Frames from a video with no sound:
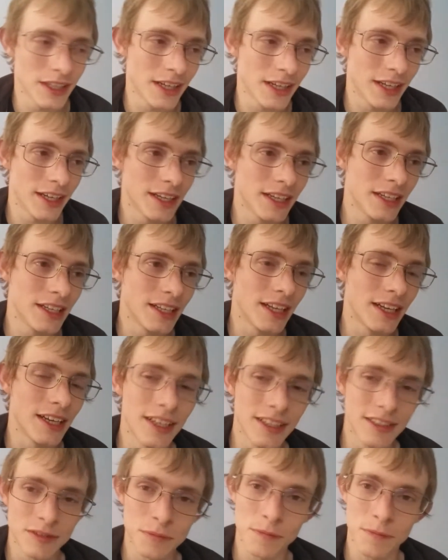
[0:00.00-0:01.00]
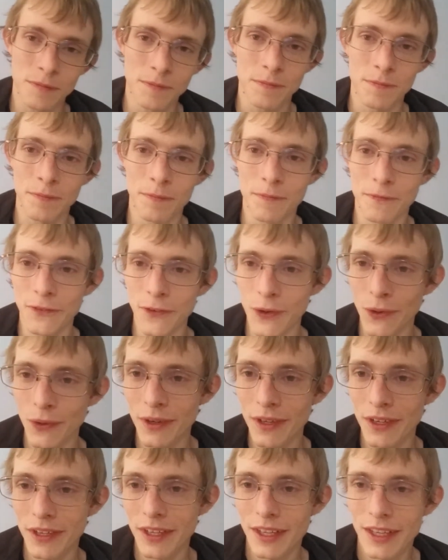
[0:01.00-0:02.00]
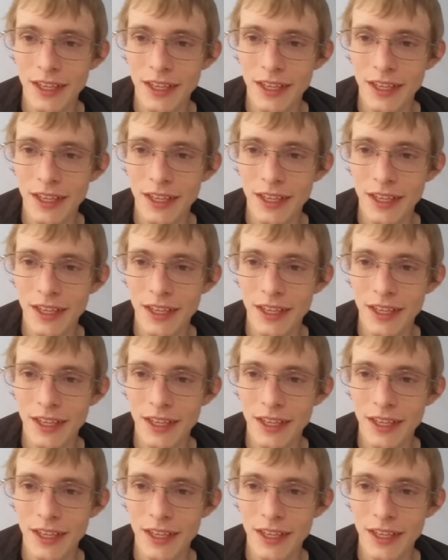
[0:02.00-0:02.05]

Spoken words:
and they need some food.